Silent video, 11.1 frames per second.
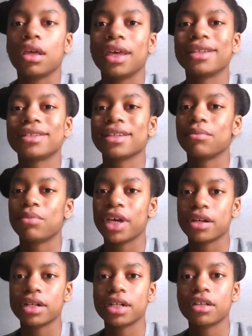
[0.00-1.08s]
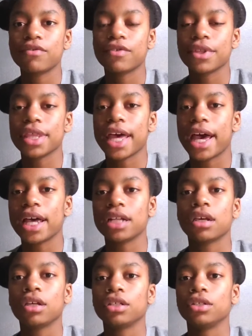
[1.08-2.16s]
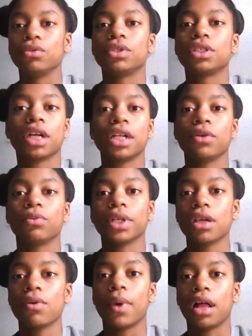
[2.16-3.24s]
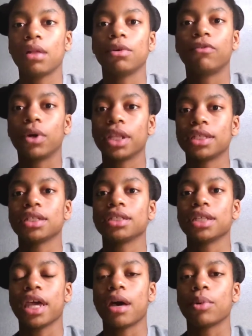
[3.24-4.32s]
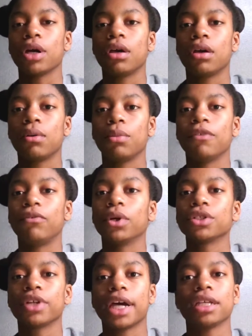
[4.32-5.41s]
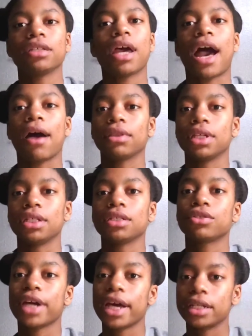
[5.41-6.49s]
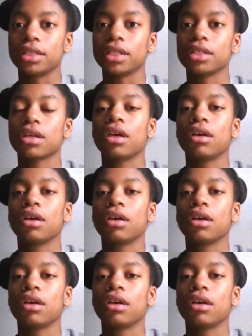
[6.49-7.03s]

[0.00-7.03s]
It's imperative that you study really well before this exam, before trying out these strategies,